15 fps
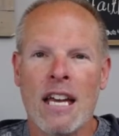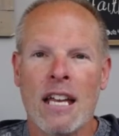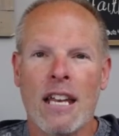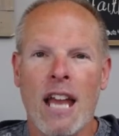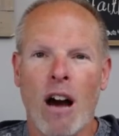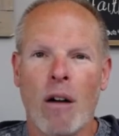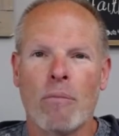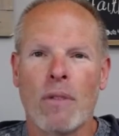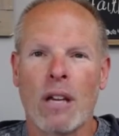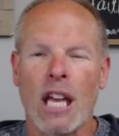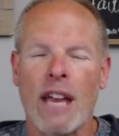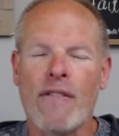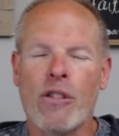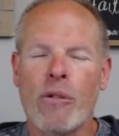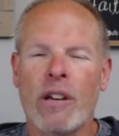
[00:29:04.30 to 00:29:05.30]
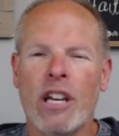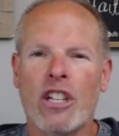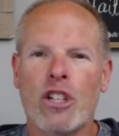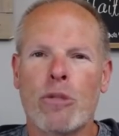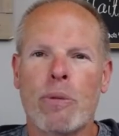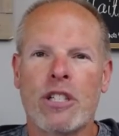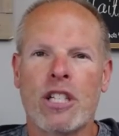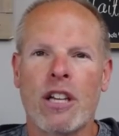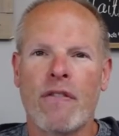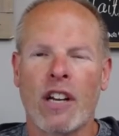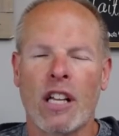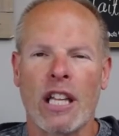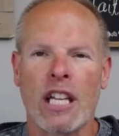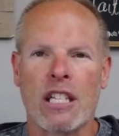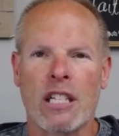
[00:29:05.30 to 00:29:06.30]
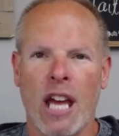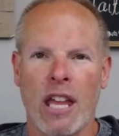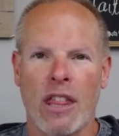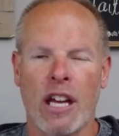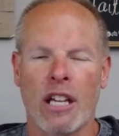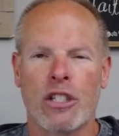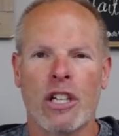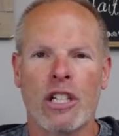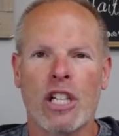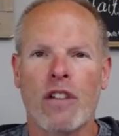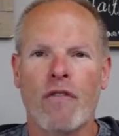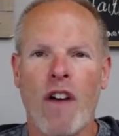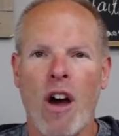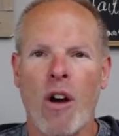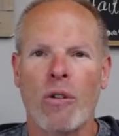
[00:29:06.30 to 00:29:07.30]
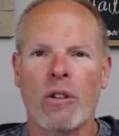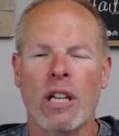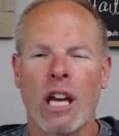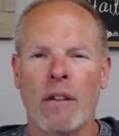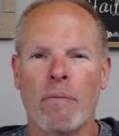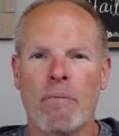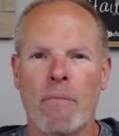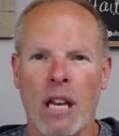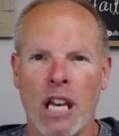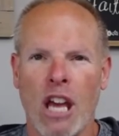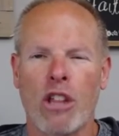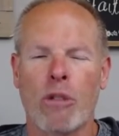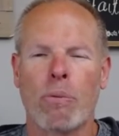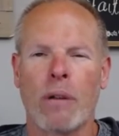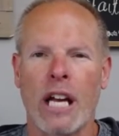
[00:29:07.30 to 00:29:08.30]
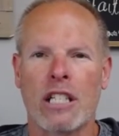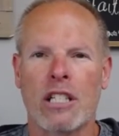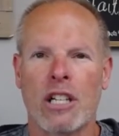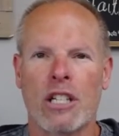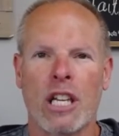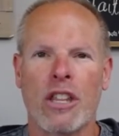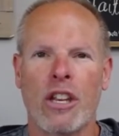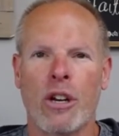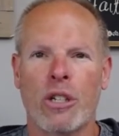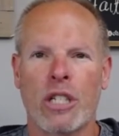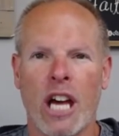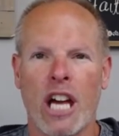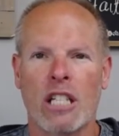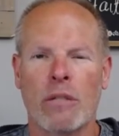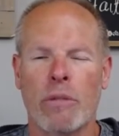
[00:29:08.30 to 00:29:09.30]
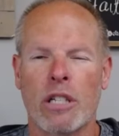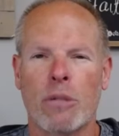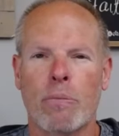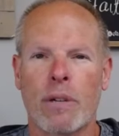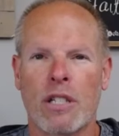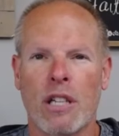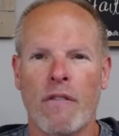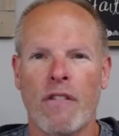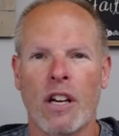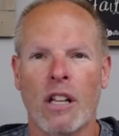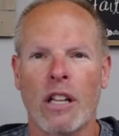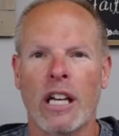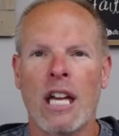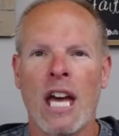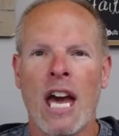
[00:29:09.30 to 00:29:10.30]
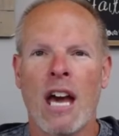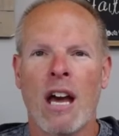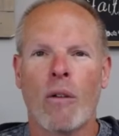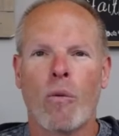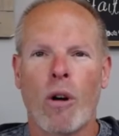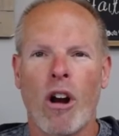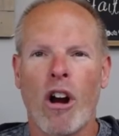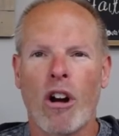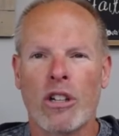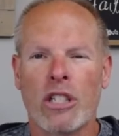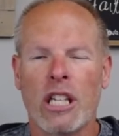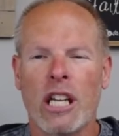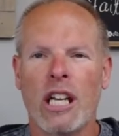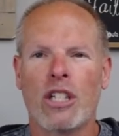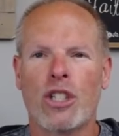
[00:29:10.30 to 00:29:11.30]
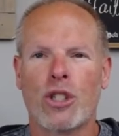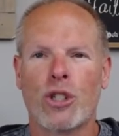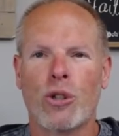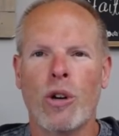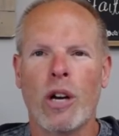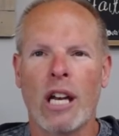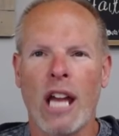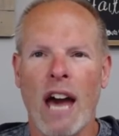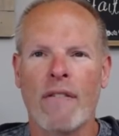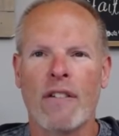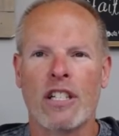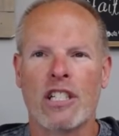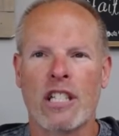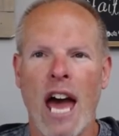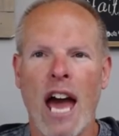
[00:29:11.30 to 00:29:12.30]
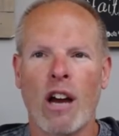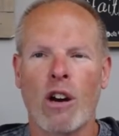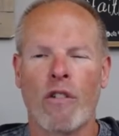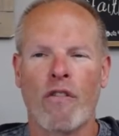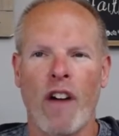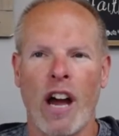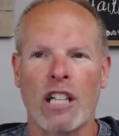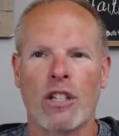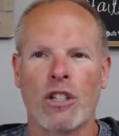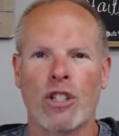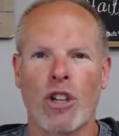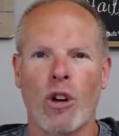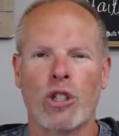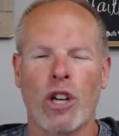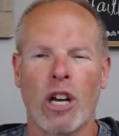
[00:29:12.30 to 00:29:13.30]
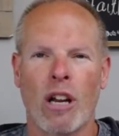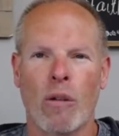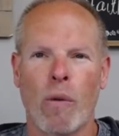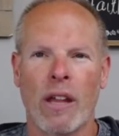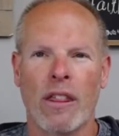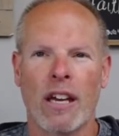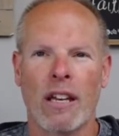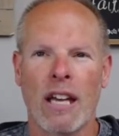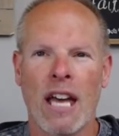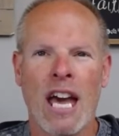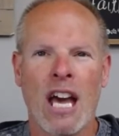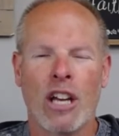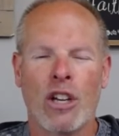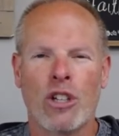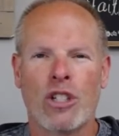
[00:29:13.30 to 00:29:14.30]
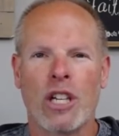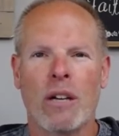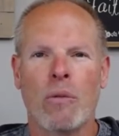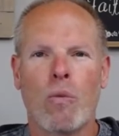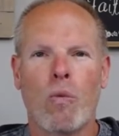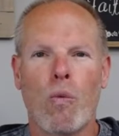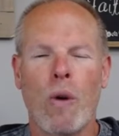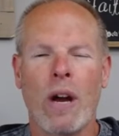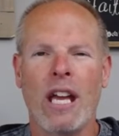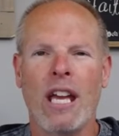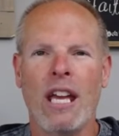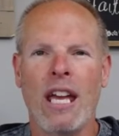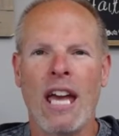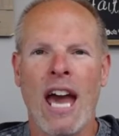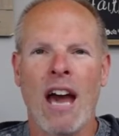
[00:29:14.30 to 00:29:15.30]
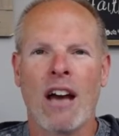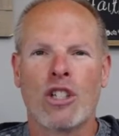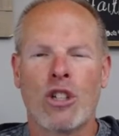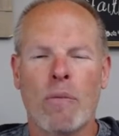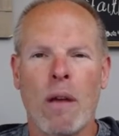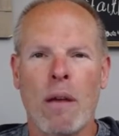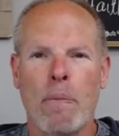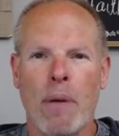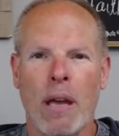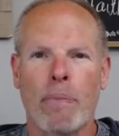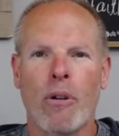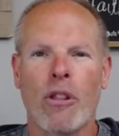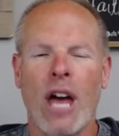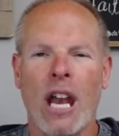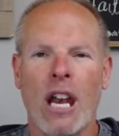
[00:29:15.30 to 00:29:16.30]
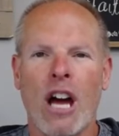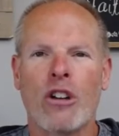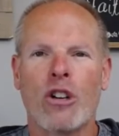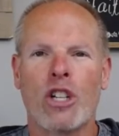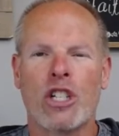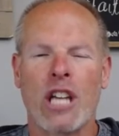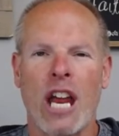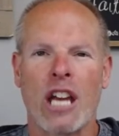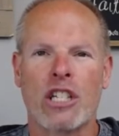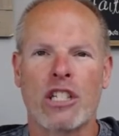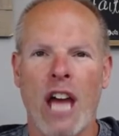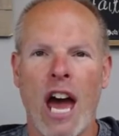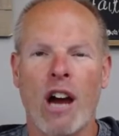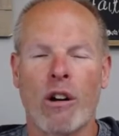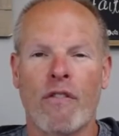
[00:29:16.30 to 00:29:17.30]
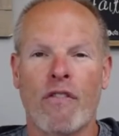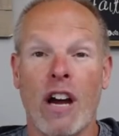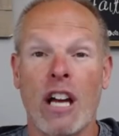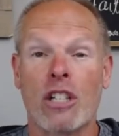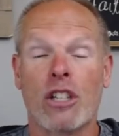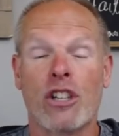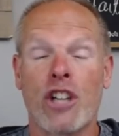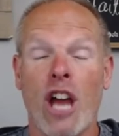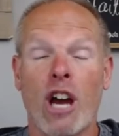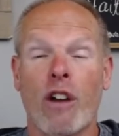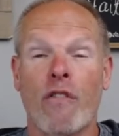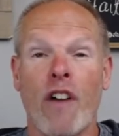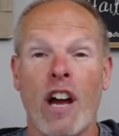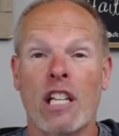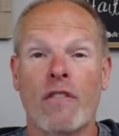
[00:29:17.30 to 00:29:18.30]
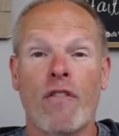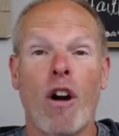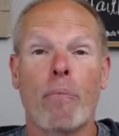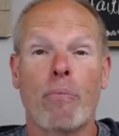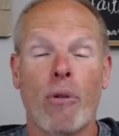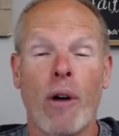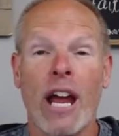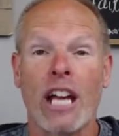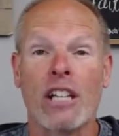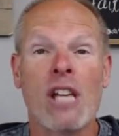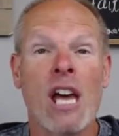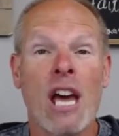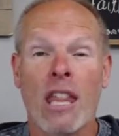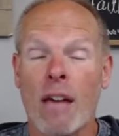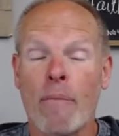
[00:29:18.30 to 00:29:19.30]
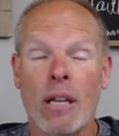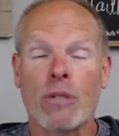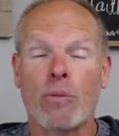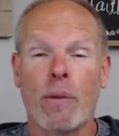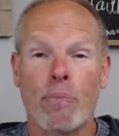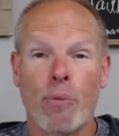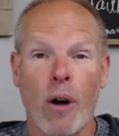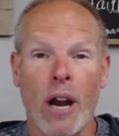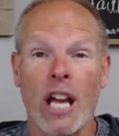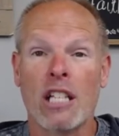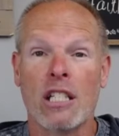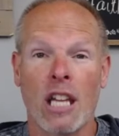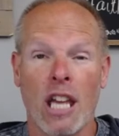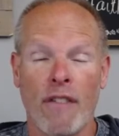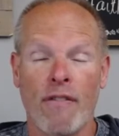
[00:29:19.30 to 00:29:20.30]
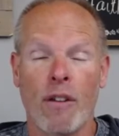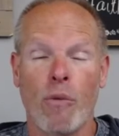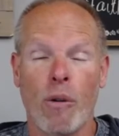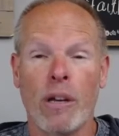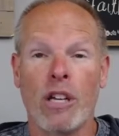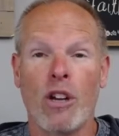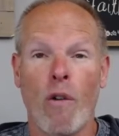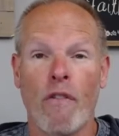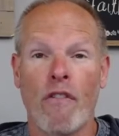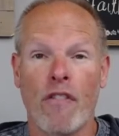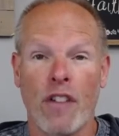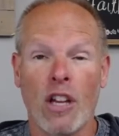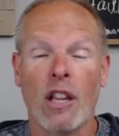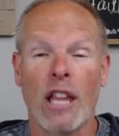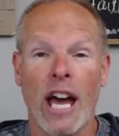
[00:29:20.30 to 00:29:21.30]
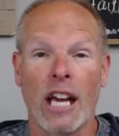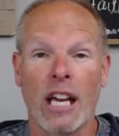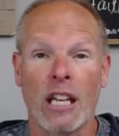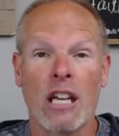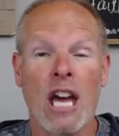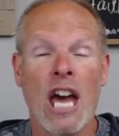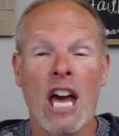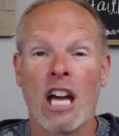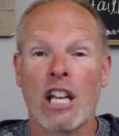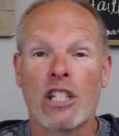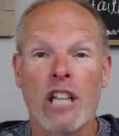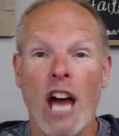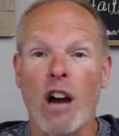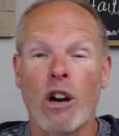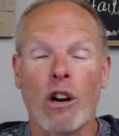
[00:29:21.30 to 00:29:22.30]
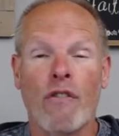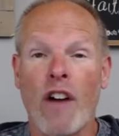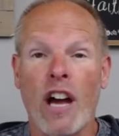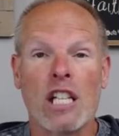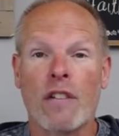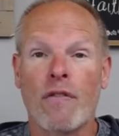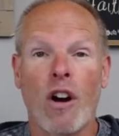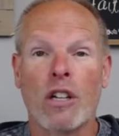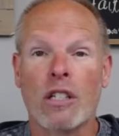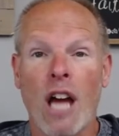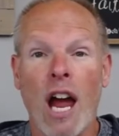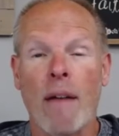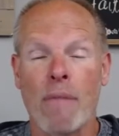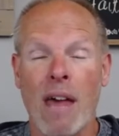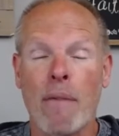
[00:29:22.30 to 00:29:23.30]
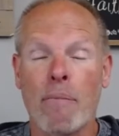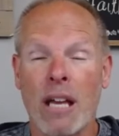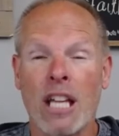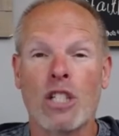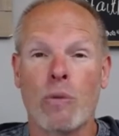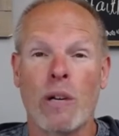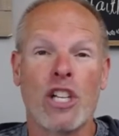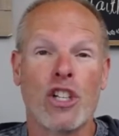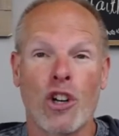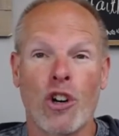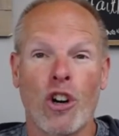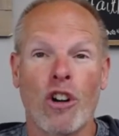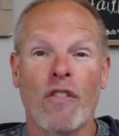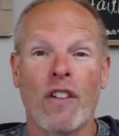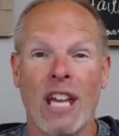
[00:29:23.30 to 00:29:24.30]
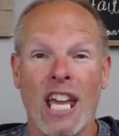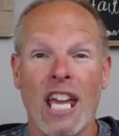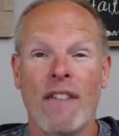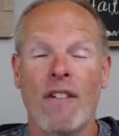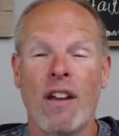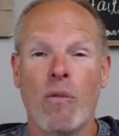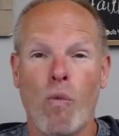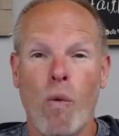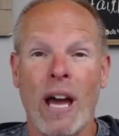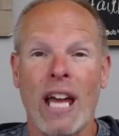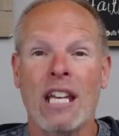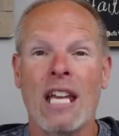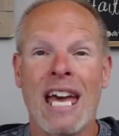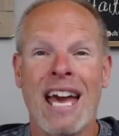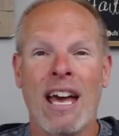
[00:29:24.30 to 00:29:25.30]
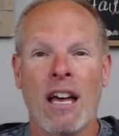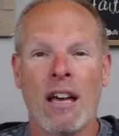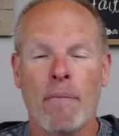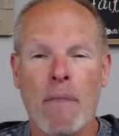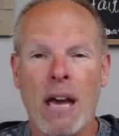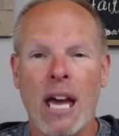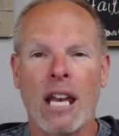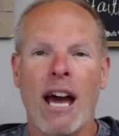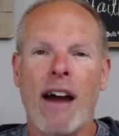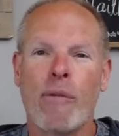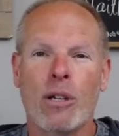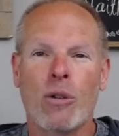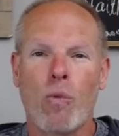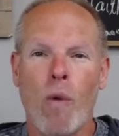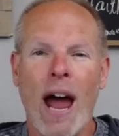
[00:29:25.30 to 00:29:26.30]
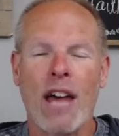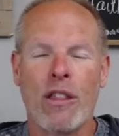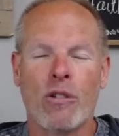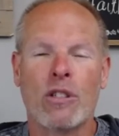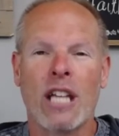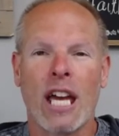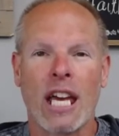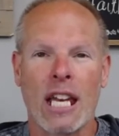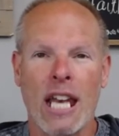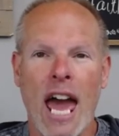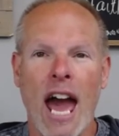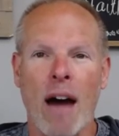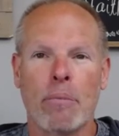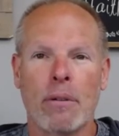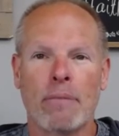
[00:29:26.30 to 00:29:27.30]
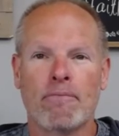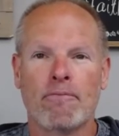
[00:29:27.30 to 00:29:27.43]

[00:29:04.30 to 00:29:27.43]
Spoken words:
Now, even though he doesn't specifically say this, this is found in many other places in the New Testament specifically, where our deeds should have a sacrifice associated with it. You see, we should be people that understand sacrifice, the sacrifice of our praise. That means we praise even when we don't feel like it. Sacrifice of our time. That means we serve even when, I would rather take a nap.